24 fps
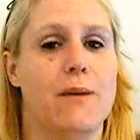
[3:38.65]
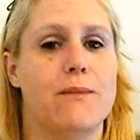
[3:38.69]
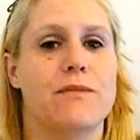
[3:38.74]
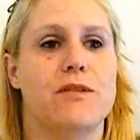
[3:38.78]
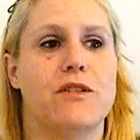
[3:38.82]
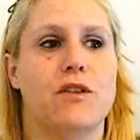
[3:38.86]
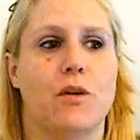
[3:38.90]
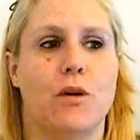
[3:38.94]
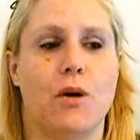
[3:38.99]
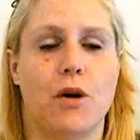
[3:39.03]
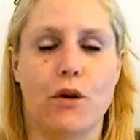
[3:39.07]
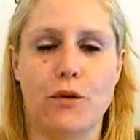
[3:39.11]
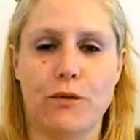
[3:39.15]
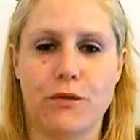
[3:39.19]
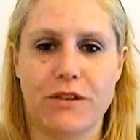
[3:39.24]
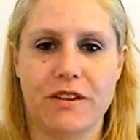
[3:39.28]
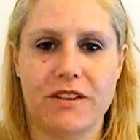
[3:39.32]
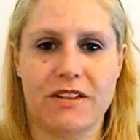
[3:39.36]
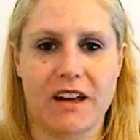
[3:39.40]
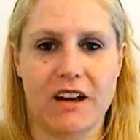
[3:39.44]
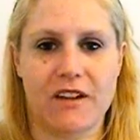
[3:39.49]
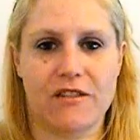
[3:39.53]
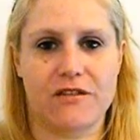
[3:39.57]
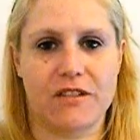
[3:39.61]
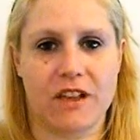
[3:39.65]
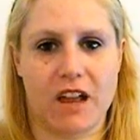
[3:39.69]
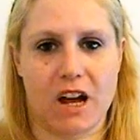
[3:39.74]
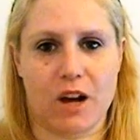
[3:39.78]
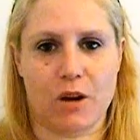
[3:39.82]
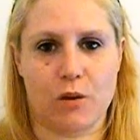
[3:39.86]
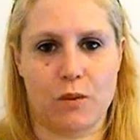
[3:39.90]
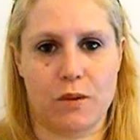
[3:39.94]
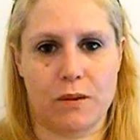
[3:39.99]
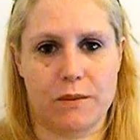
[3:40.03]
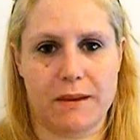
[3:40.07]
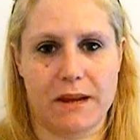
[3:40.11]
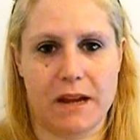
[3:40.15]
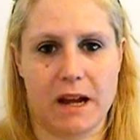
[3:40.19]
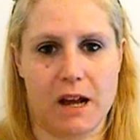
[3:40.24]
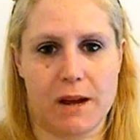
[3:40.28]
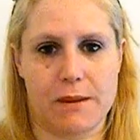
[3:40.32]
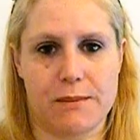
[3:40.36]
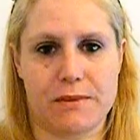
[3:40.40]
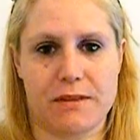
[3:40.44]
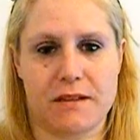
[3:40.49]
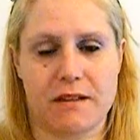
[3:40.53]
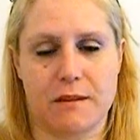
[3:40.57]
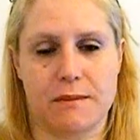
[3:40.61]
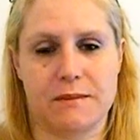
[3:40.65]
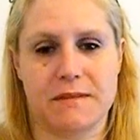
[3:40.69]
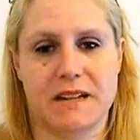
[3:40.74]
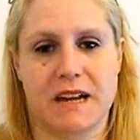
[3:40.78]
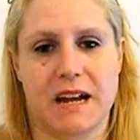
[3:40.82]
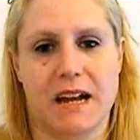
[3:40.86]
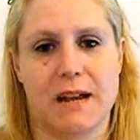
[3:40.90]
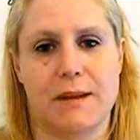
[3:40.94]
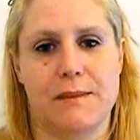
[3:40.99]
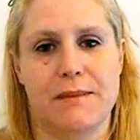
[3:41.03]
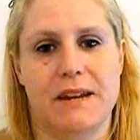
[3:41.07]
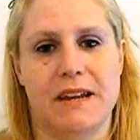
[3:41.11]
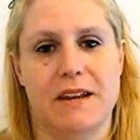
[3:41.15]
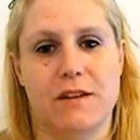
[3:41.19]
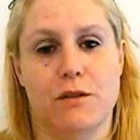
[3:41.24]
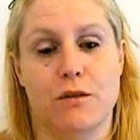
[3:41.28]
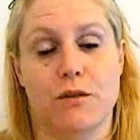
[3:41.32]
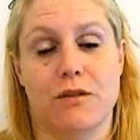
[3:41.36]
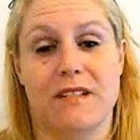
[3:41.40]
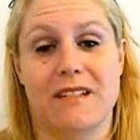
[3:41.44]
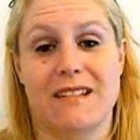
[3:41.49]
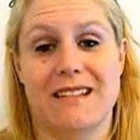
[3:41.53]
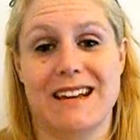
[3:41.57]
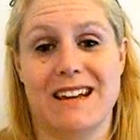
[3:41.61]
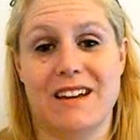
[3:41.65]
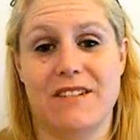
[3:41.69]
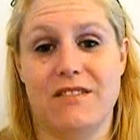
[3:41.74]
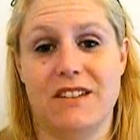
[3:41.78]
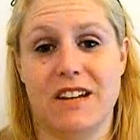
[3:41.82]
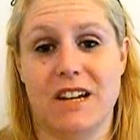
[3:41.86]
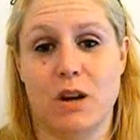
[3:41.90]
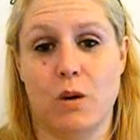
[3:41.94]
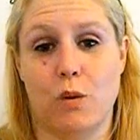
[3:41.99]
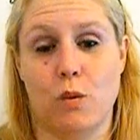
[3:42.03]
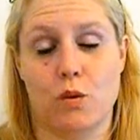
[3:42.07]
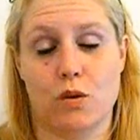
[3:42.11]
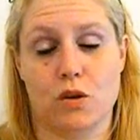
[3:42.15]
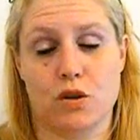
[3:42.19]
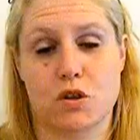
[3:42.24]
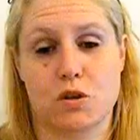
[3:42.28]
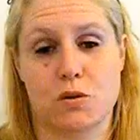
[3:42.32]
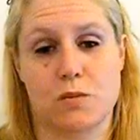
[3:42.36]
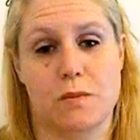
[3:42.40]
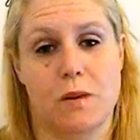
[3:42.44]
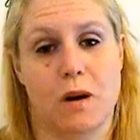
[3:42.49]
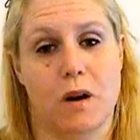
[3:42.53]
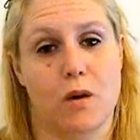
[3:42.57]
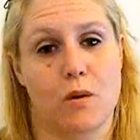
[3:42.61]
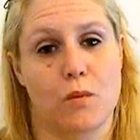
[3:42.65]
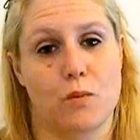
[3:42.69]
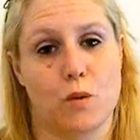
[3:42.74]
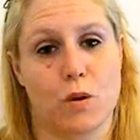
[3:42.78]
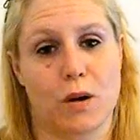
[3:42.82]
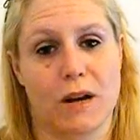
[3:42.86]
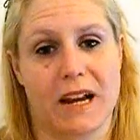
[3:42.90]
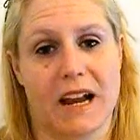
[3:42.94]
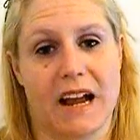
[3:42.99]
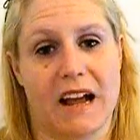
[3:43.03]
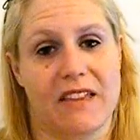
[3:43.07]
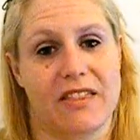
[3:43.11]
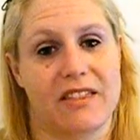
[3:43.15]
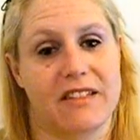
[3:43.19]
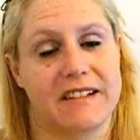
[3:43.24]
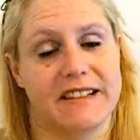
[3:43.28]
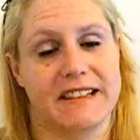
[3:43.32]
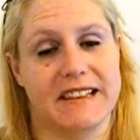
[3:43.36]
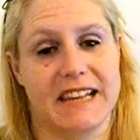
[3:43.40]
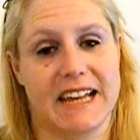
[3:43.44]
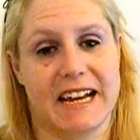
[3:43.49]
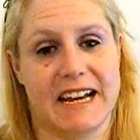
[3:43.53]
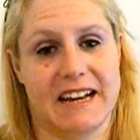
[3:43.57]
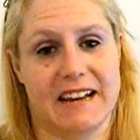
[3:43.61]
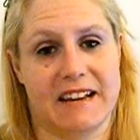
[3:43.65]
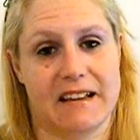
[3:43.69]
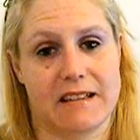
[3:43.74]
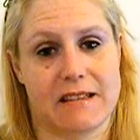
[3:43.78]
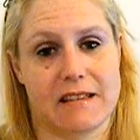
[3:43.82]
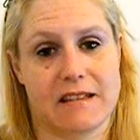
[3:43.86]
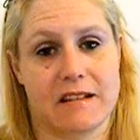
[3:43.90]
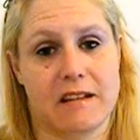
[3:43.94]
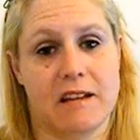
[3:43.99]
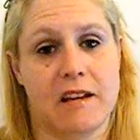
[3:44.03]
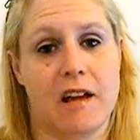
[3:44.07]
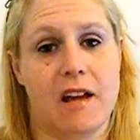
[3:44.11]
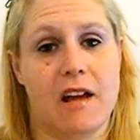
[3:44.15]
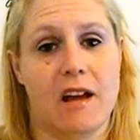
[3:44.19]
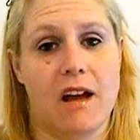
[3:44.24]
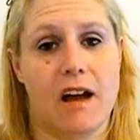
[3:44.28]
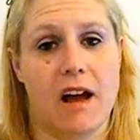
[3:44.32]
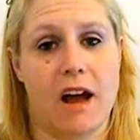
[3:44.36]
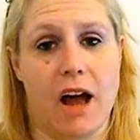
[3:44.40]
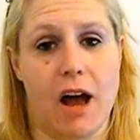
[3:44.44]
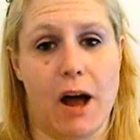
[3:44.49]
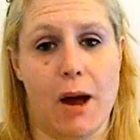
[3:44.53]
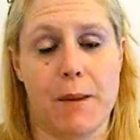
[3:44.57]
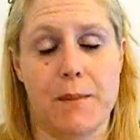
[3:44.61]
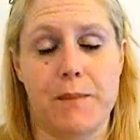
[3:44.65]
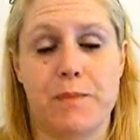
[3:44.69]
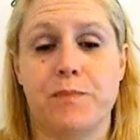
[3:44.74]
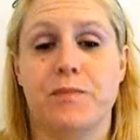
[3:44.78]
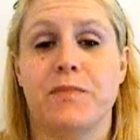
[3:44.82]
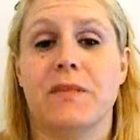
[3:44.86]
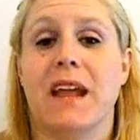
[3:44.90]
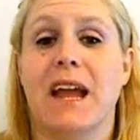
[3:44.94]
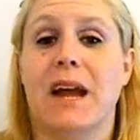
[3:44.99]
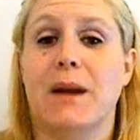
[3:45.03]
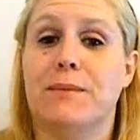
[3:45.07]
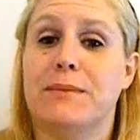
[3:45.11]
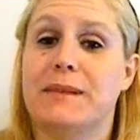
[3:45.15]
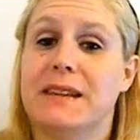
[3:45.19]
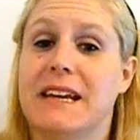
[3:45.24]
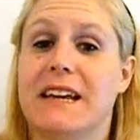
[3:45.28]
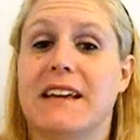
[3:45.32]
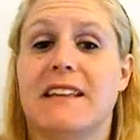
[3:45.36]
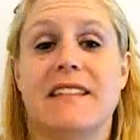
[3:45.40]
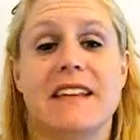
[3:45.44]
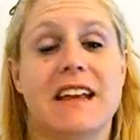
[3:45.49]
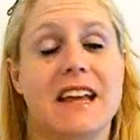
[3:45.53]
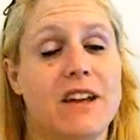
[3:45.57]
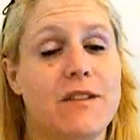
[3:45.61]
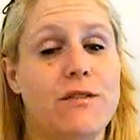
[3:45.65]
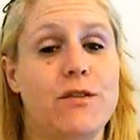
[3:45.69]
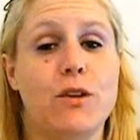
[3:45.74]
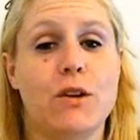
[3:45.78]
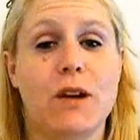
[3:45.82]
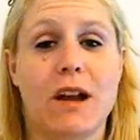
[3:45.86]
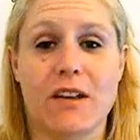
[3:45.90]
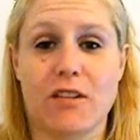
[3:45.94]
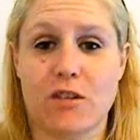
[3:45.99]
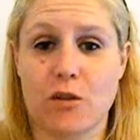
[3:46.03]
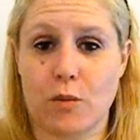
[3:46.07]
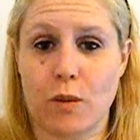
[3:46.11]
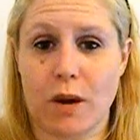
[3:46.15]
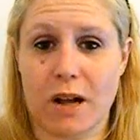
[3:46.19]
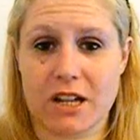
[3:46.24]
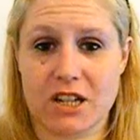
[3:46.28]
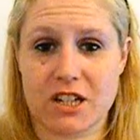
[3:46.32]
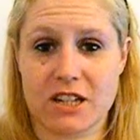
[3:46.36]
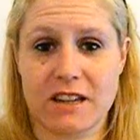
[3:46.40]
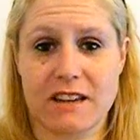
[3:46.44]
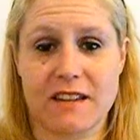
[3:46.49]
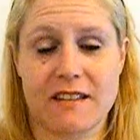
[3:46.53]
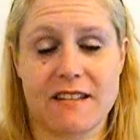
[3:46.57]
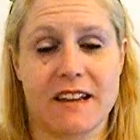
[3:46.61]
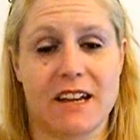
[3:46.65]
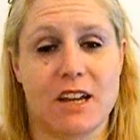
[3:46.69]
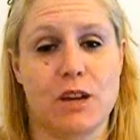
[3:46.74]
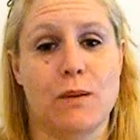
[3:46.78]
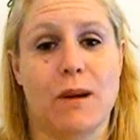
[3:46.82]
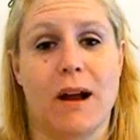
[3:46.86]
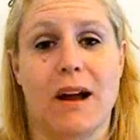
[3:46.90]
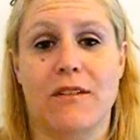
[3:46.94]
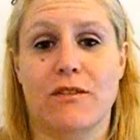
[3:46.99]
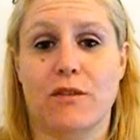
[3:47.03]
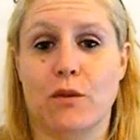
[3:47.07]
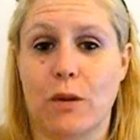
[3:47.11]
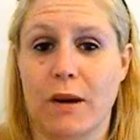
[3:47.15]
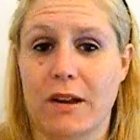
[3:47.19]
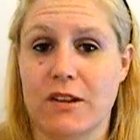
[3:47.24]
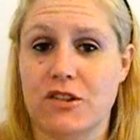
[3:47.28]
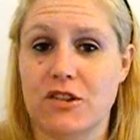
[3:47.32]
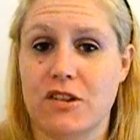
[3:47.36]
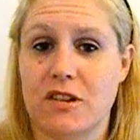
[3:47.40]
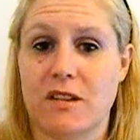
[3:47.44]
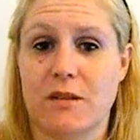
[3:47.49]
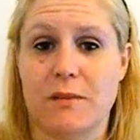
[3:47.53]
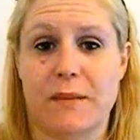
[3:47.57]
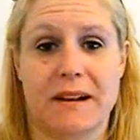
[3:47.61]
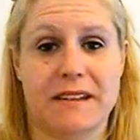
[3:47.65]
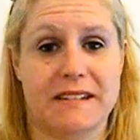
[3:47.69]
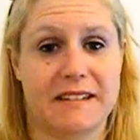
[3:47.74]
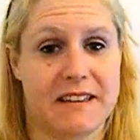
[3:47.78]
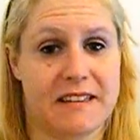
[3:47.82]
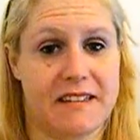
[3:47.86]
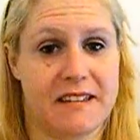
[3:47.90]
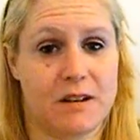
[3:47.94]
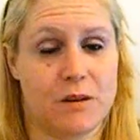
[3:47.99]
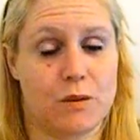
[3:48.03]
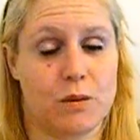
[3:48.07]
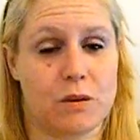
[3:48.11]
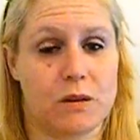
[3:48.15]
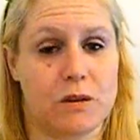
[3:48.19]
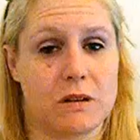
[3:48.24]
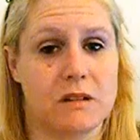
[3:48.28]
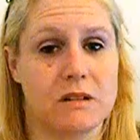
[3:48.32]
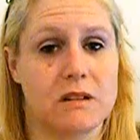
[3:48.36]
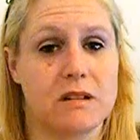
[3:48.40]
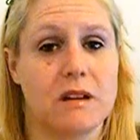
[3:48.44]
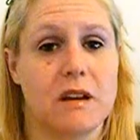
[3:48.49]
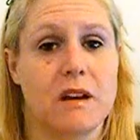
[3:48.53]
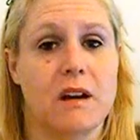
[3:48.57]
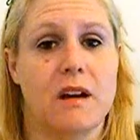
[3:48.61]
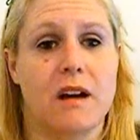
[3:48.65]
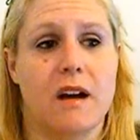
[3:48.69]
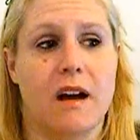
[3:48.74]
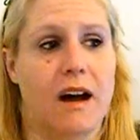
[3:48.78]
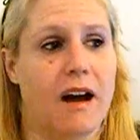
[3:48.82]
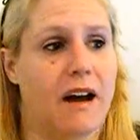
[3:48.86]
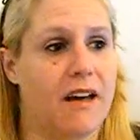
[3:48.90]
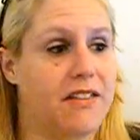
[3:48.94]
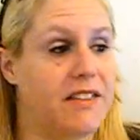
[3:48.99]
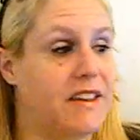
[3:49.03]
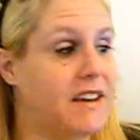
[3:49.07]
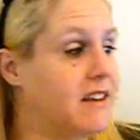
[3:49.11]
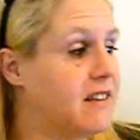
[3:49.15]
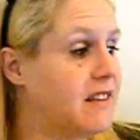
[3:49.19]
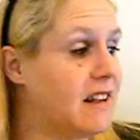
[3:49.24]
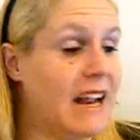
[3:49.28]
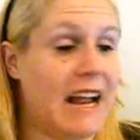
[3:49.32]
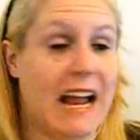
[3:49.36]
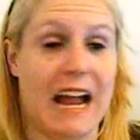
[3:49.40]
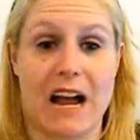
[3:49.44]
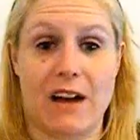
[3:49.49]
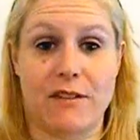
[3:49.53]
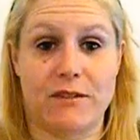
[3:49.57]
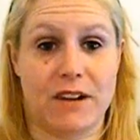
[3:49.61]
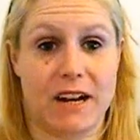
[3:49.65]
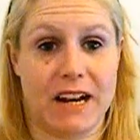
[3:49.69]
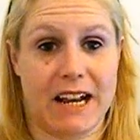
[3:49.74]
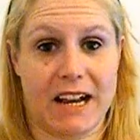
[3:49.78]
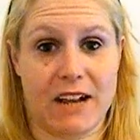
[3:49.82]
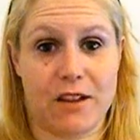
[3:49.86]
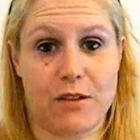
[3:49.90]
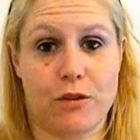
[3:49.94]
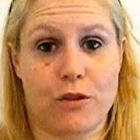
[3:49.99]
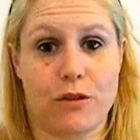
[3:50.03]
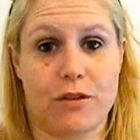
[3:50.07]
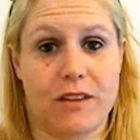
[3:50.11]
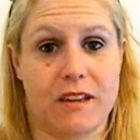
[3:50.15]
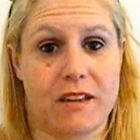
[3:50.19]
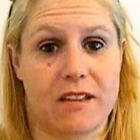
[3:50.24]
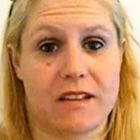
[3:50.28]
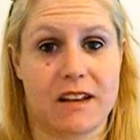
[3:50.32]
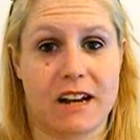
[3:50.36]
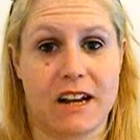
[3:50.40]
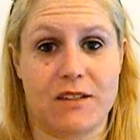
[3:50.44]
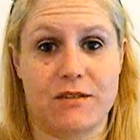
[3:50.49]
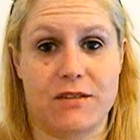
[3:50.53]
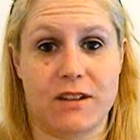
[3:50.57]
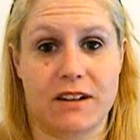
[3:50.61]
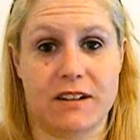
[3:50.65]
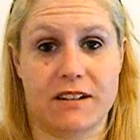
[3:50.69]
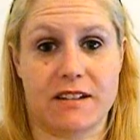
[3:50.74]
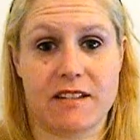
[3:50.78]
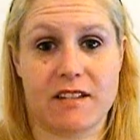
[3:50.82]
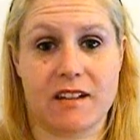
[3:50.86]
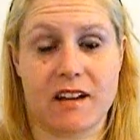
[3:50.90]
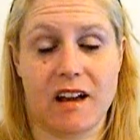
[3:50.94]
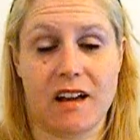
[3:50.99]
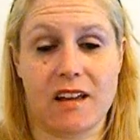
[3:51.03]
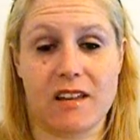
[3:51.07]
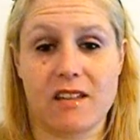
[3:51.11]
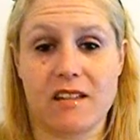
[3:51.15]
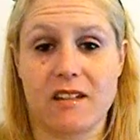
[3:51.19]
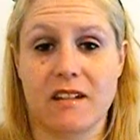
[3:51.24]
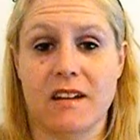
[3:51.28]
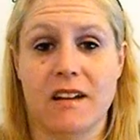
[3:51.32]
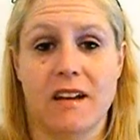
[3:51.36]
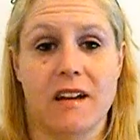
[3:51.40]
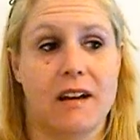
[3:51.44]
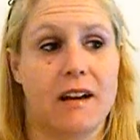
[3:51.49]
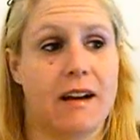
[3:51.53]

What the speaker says: So hopefully that vlog will be up sometime either this evening or tomorrow morning at the latest. And please, if you guys are watching this and you have questions about Disney World, things that I have not answered, things that I have not discussed,